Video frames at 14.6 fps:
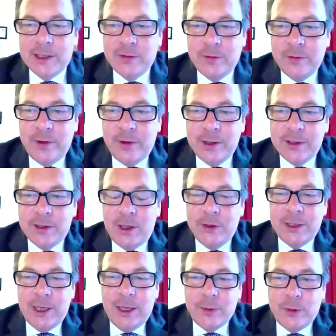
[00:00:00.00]
effective and fast
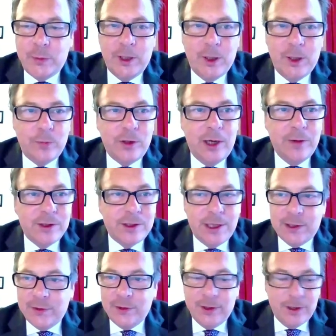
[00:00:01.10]
contact between the
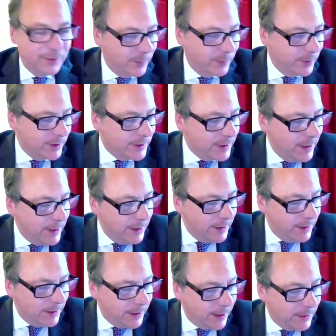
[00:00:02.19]
private sector and government?
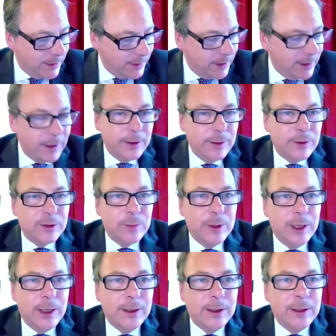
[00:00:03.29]
And again,
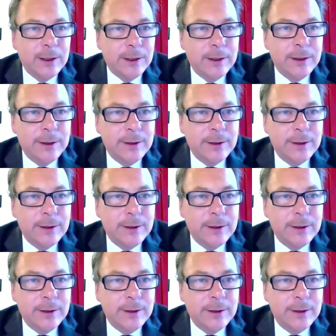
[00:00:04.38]
Dr. Bin Handy.